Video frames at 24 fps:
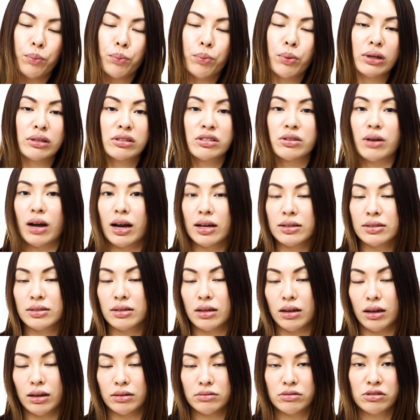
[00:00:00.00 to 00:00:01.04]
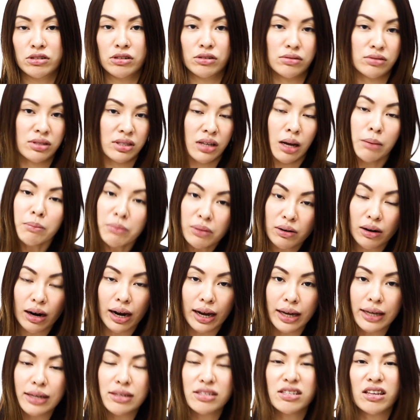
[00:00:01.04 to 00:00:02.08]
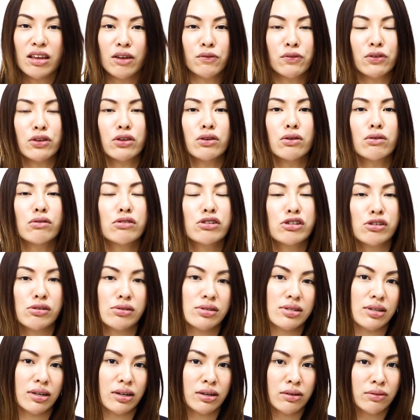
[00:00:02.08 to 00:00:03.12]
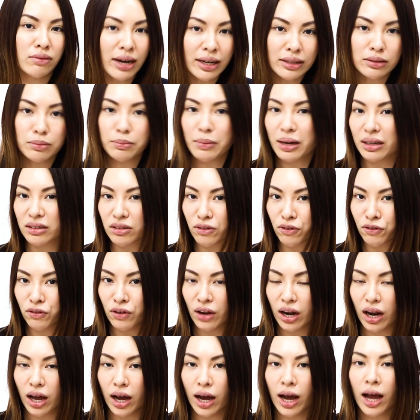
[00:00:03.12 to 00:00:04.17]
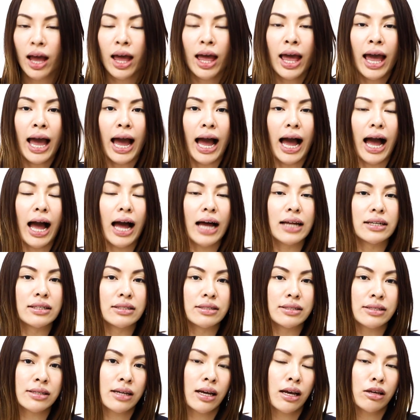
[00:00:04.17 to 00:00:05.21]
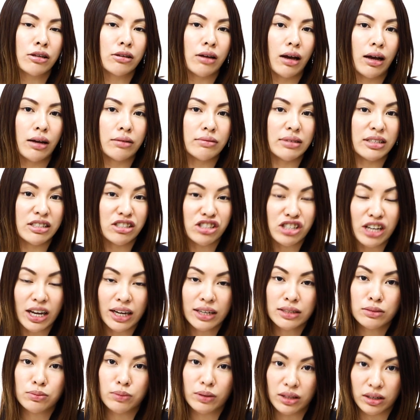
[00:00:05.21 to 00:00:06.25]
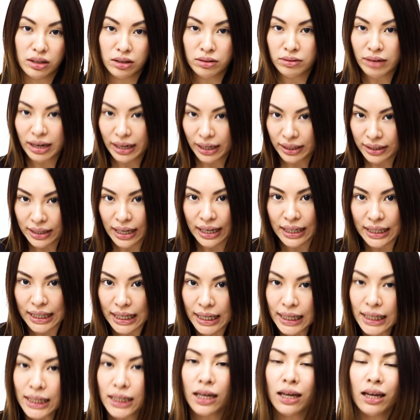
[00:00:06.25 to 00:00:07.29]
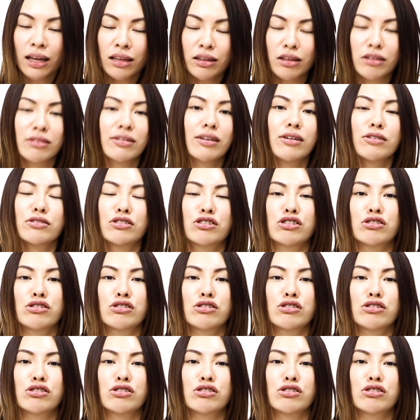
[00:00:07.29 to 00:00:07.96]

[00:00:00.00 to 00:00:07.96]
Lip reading: But to summarize, if you choose the correct amount of filler and inject with the correct technique, the nose